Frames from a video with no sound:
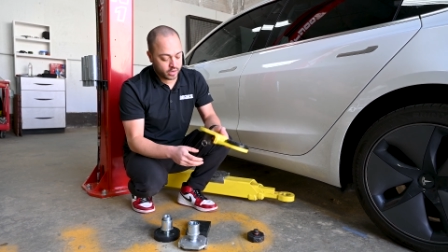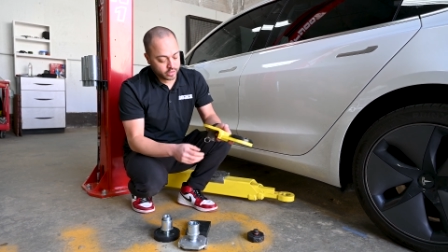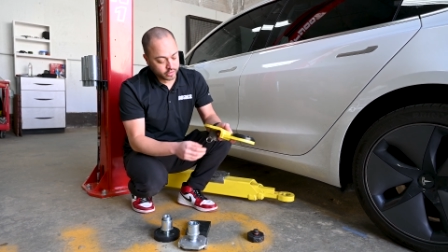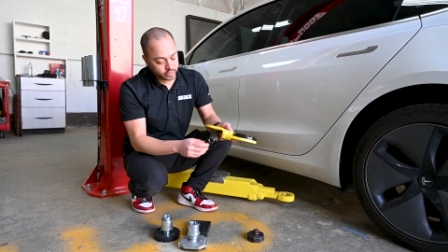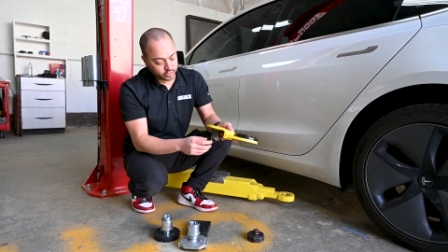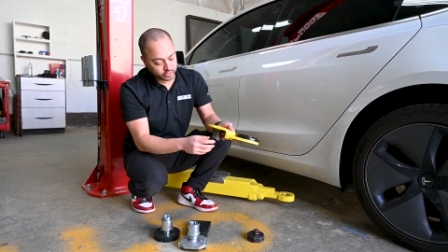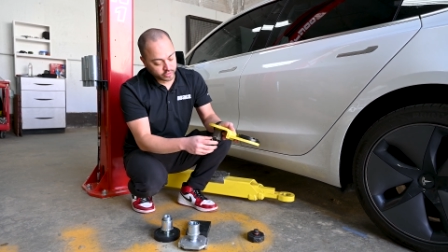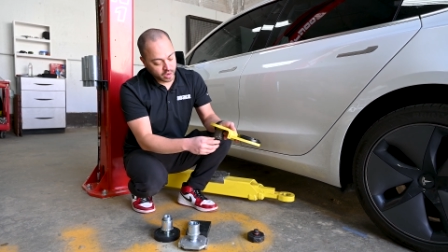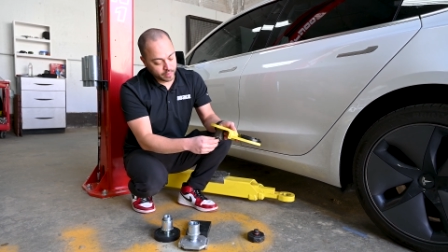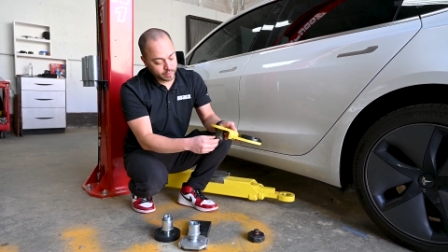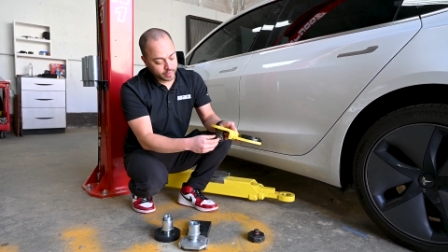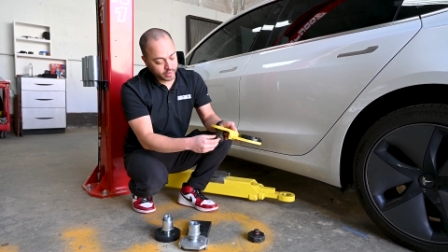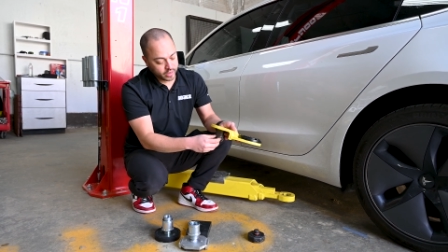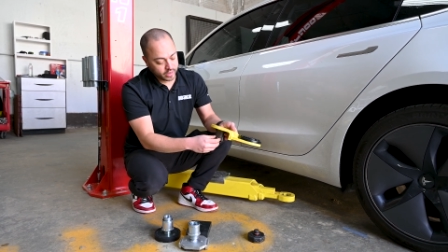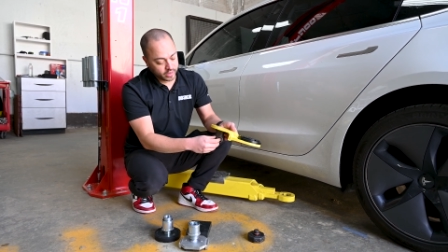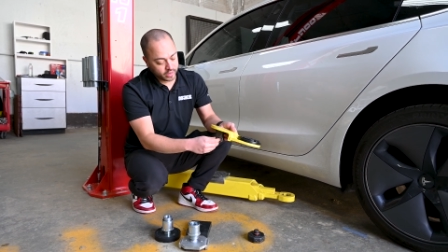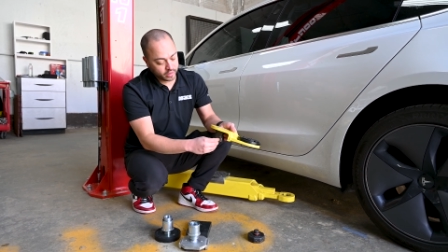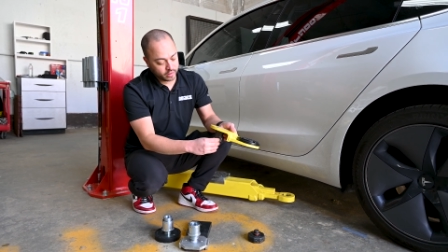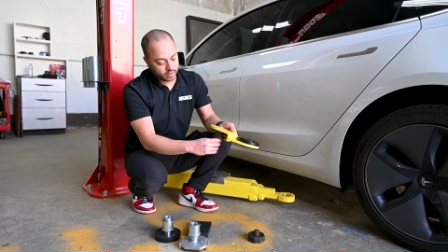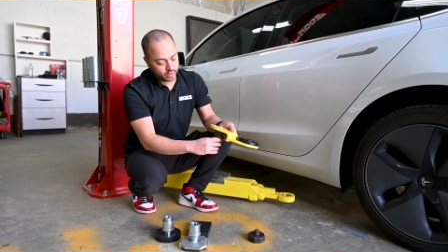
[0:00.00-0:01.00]
You'll drop it
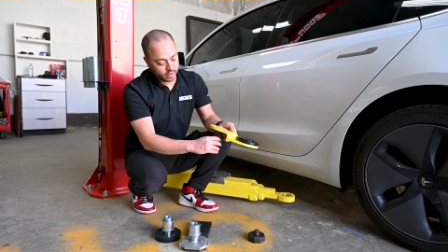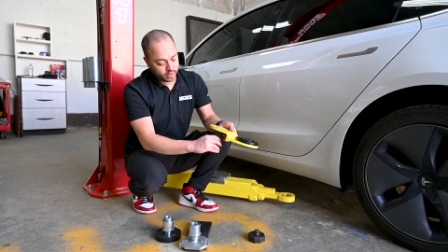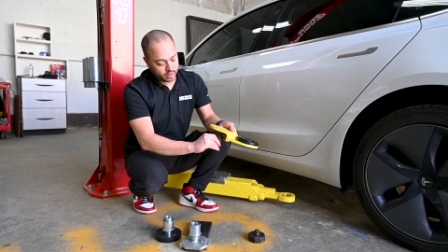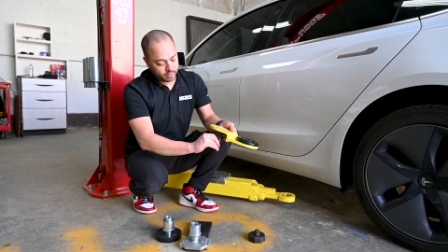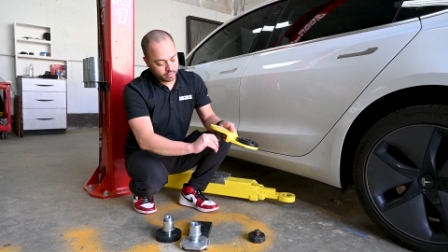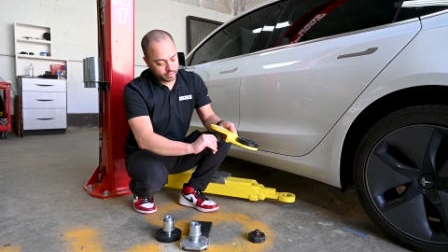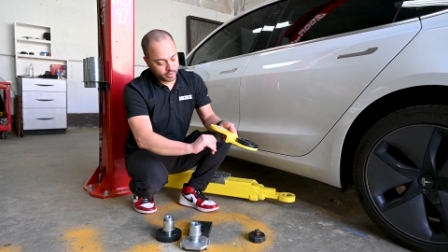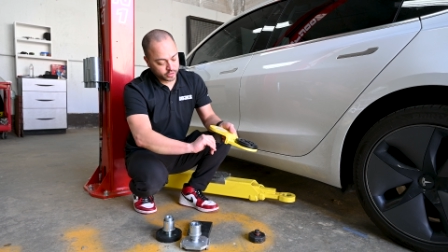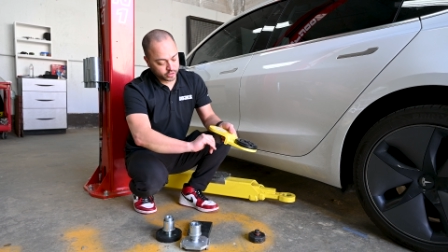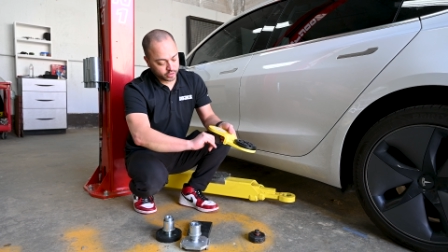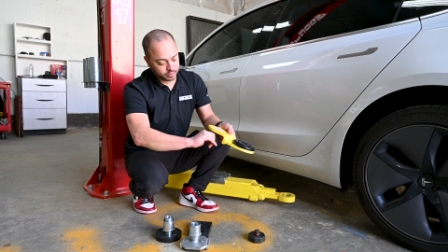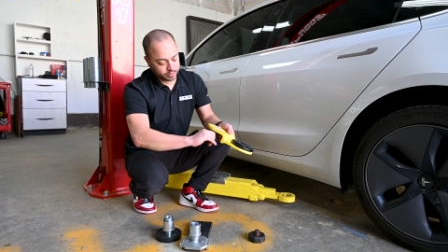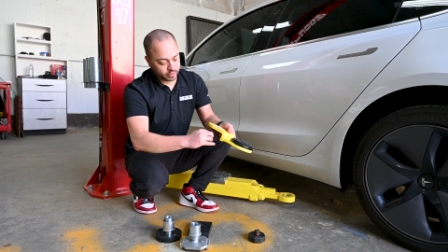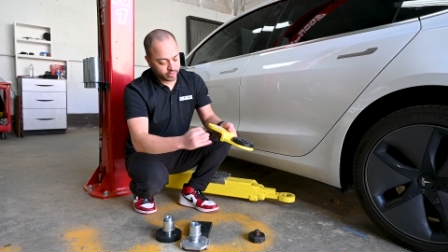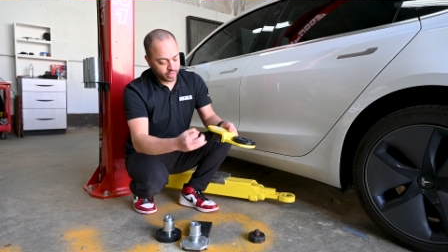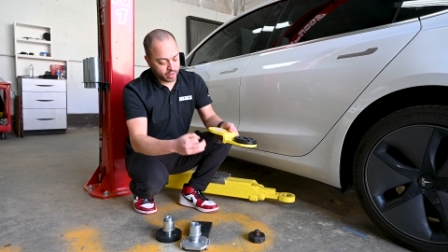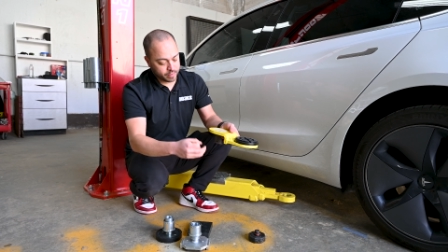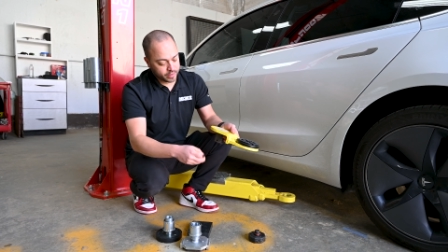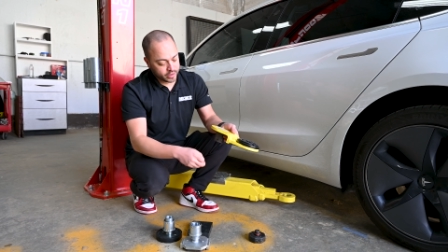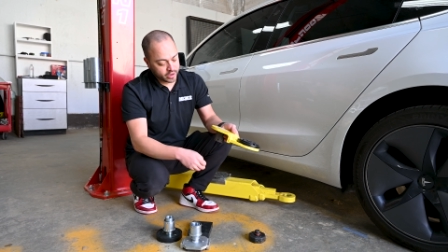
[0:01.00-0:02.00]
in, make sure you pull
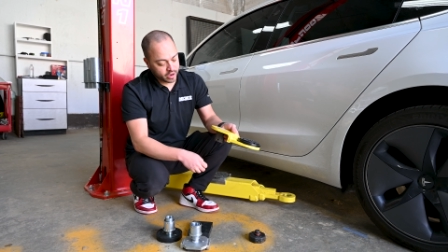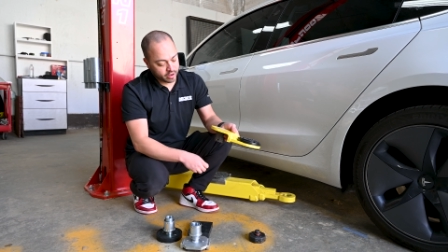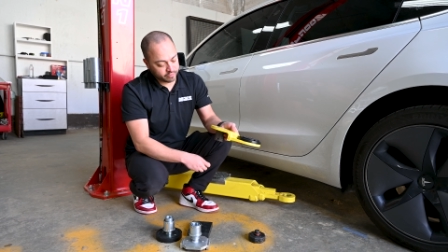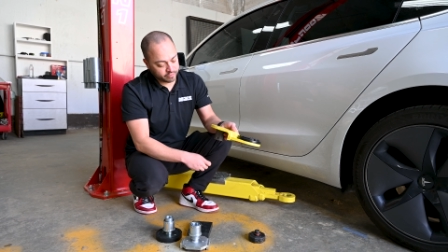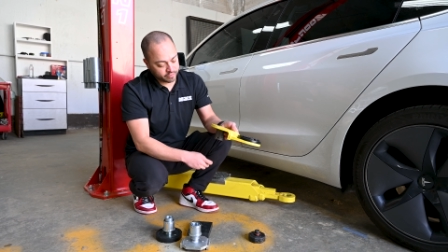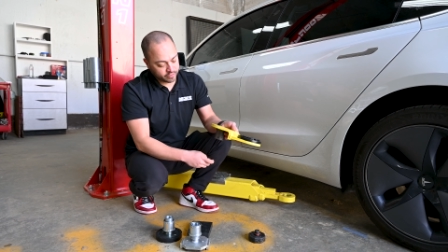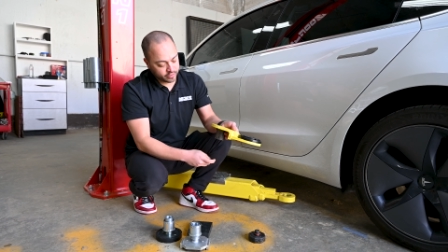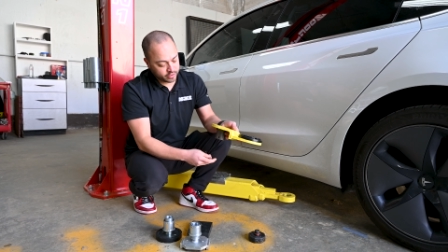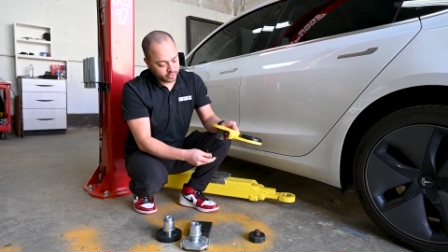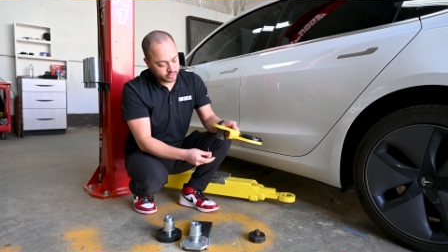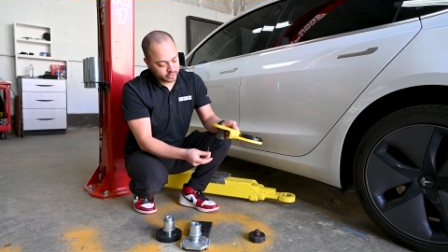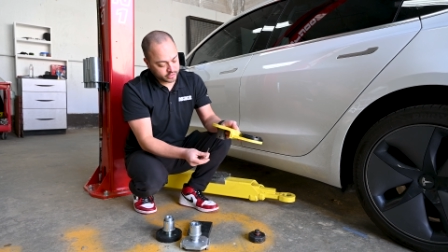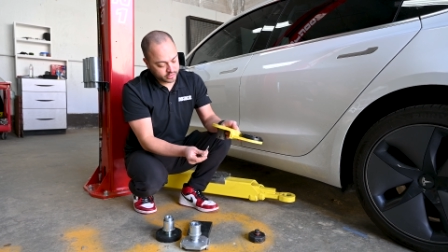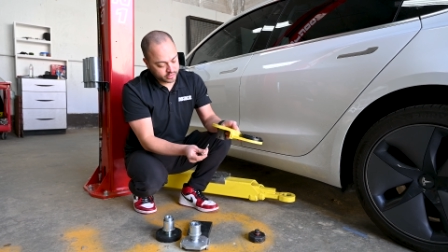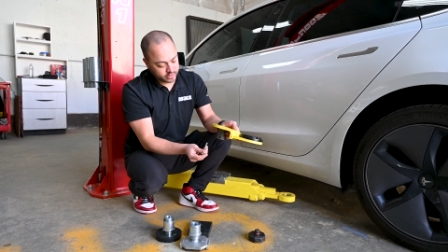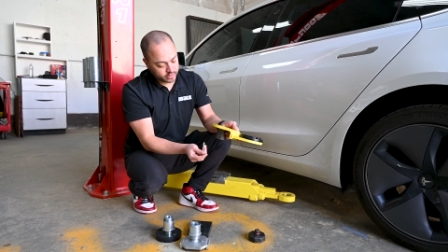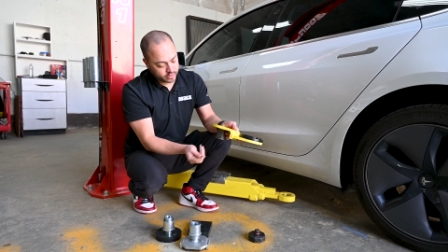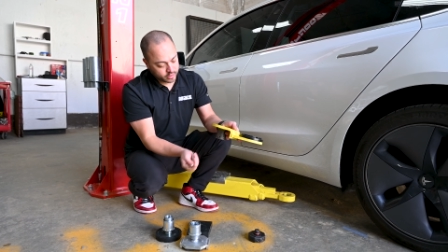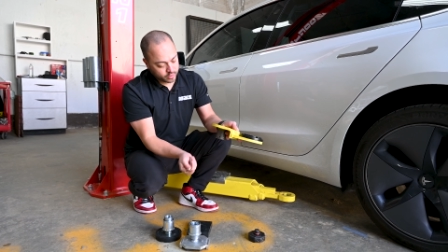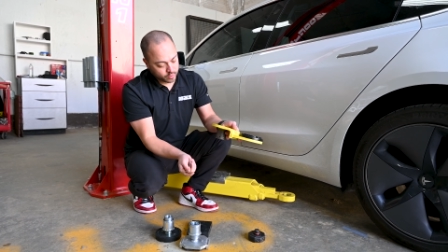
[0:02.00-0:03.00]
that pin out first.